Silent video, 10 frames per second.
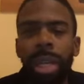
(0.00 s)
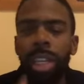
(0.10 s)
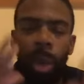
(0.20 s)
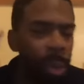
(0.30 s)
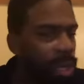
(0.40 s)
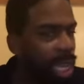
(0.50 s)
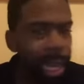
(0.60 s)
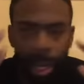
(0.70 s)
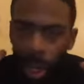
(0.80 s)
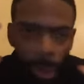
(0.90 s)
you know which again
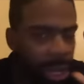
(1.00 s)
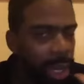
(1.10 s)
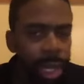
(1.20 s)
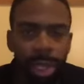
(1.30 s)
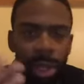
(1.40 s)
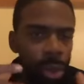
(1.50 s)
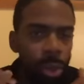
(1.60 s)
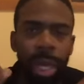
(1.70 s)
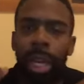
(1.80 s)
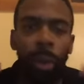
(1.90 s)
you know getting into
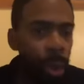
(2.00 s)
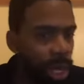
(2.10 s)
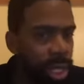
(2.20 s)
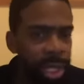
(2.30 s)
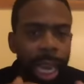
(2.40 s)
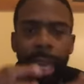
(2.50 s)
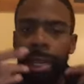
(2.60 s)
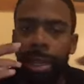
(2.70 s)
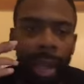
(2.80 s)
real estate and